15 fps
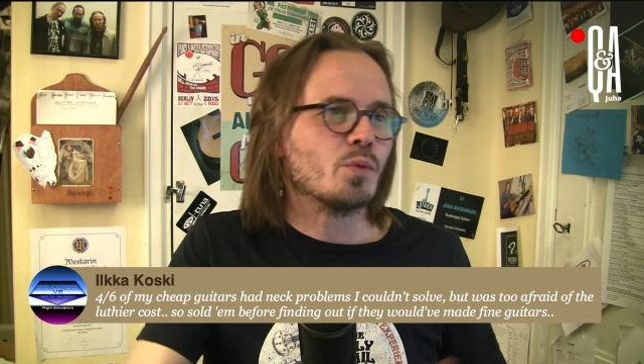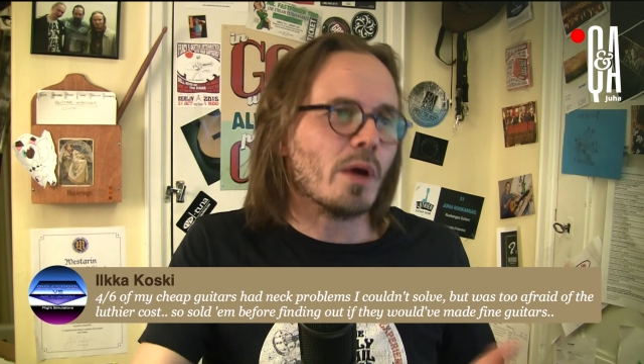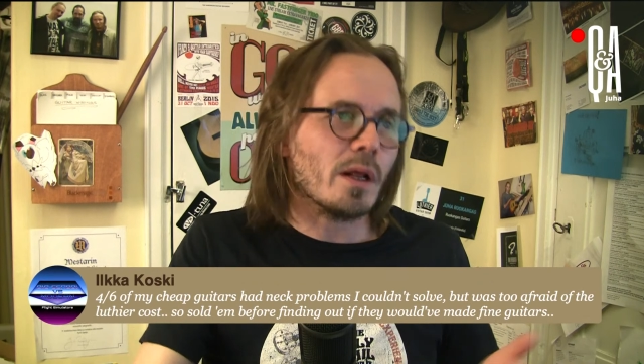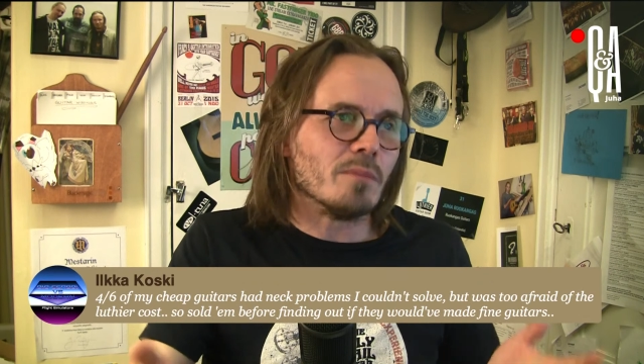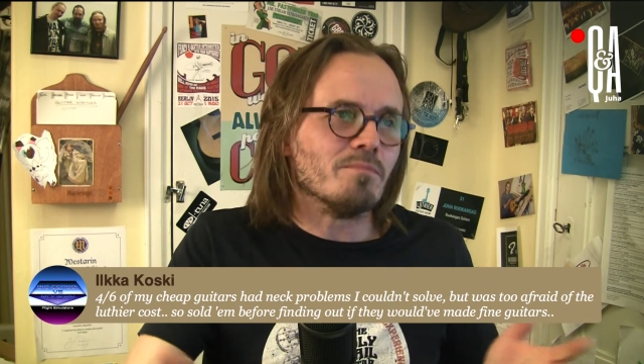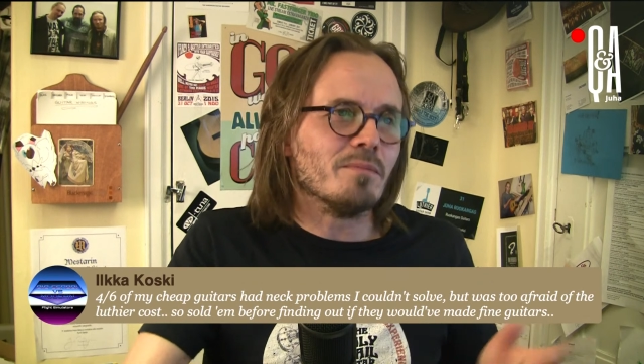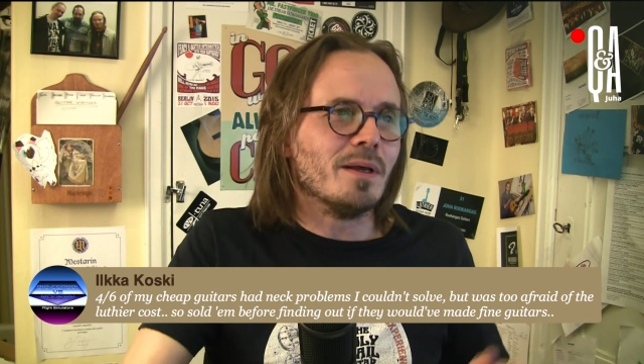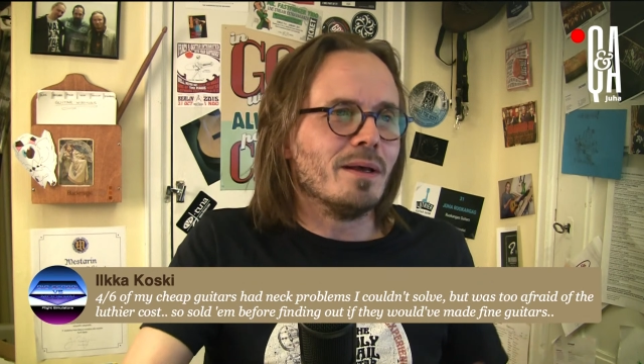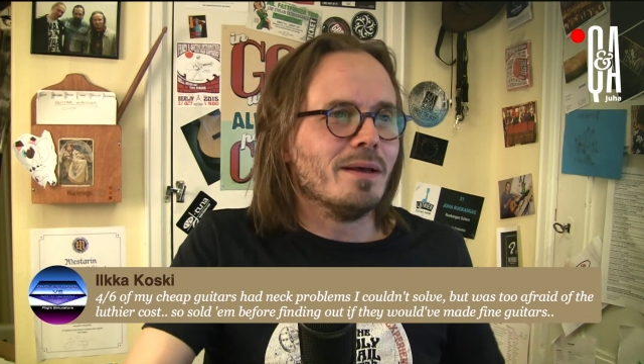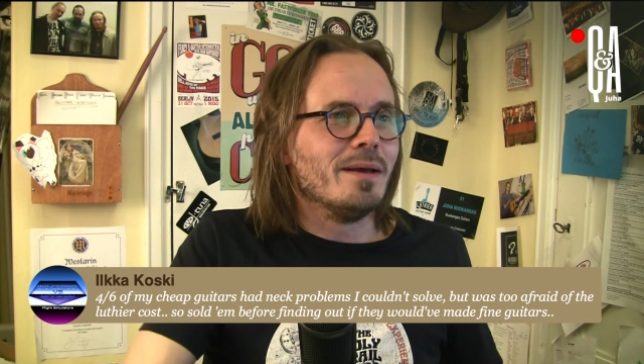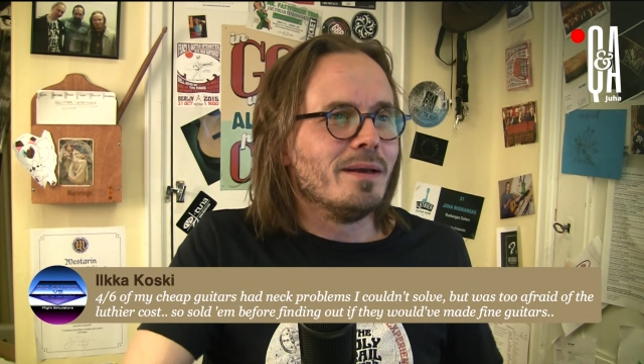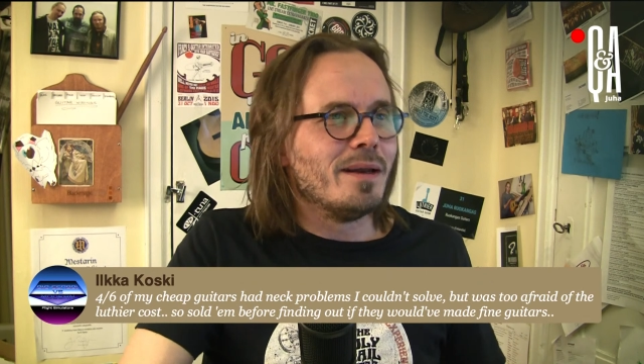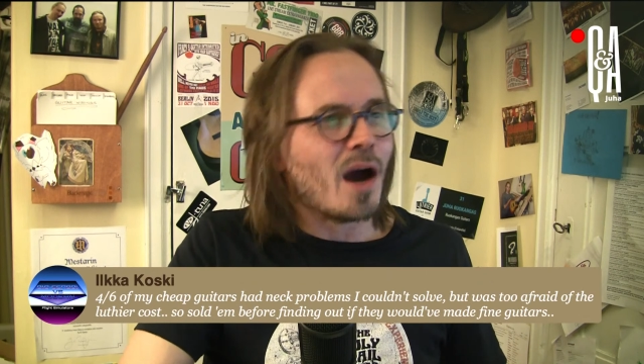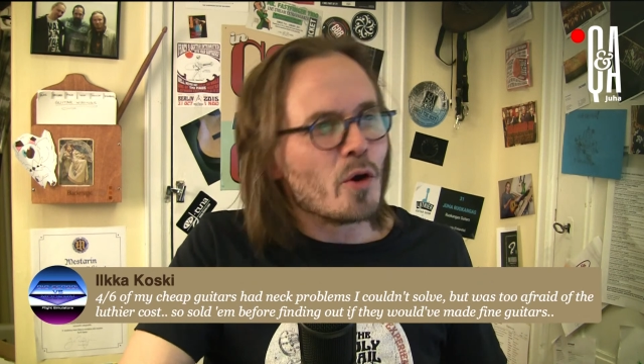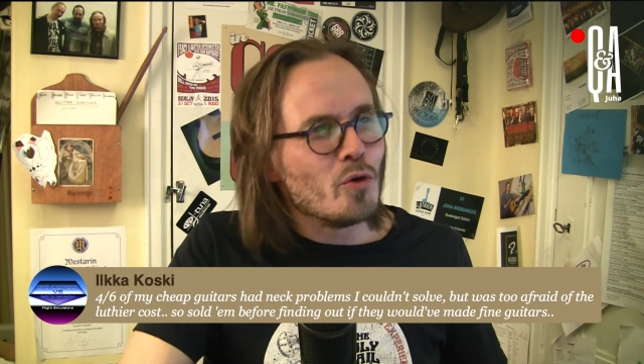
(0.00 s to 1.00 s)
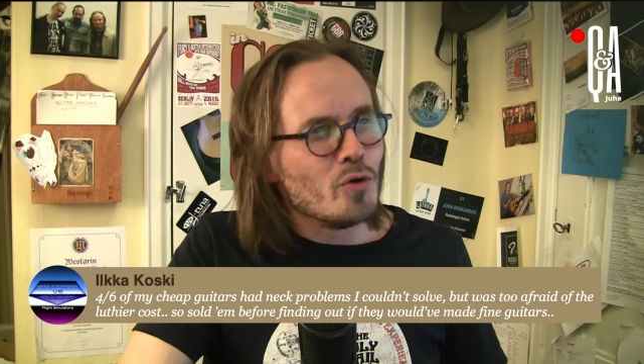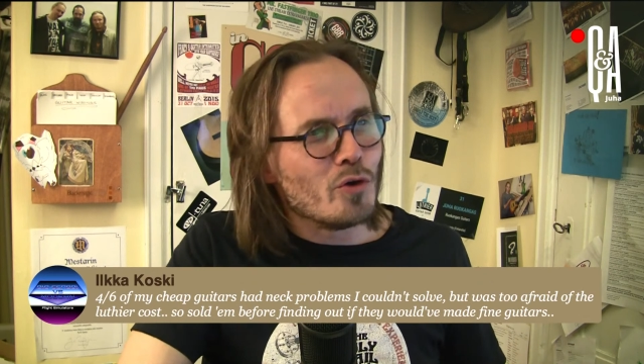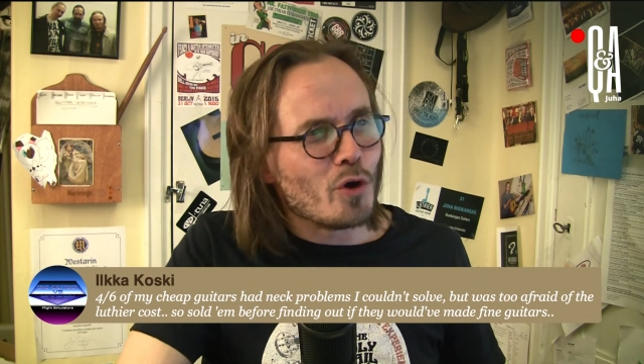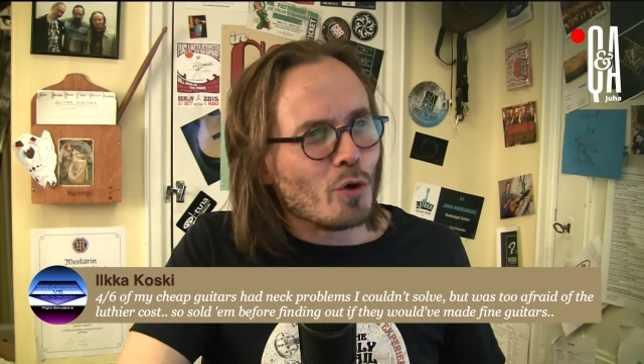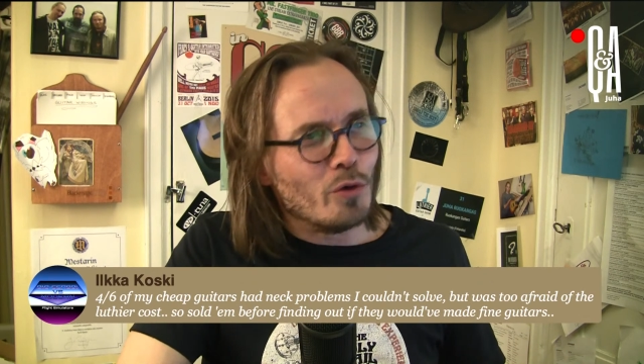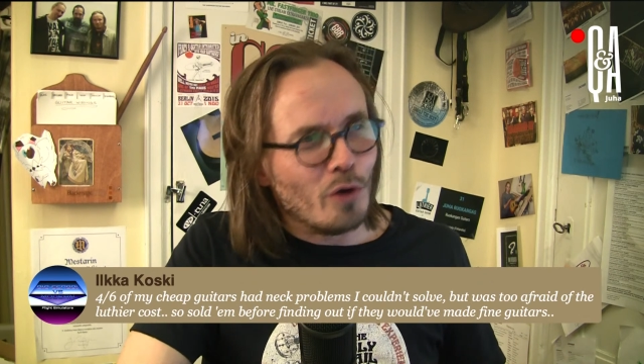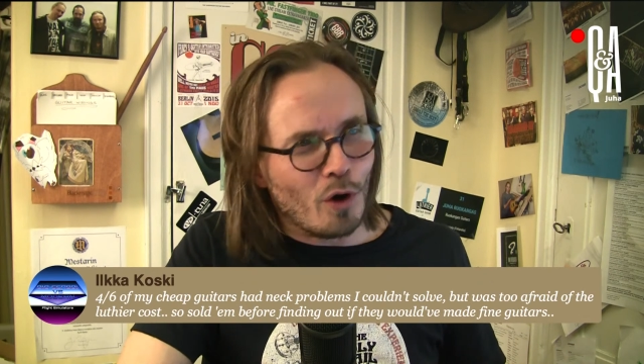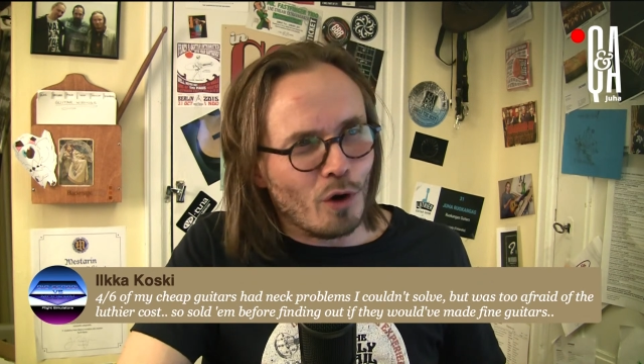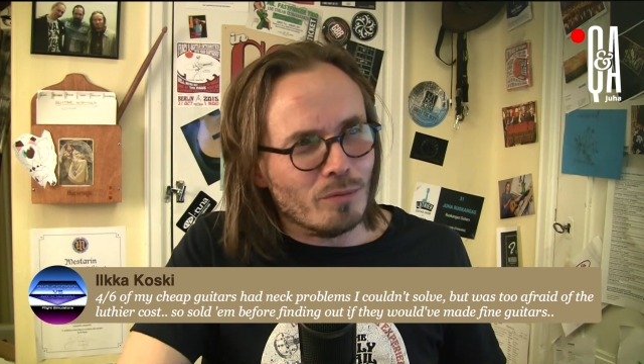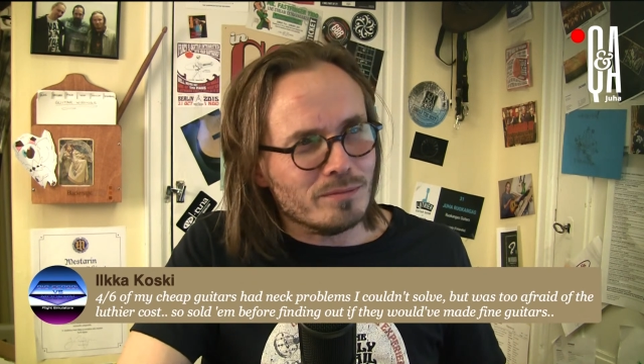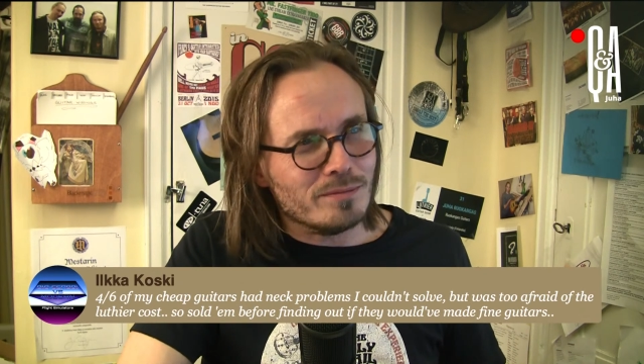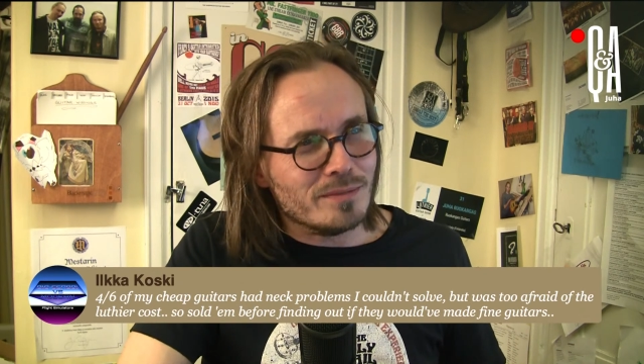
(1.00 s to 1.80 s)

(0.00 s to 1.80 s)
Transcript: Well, now you don't know.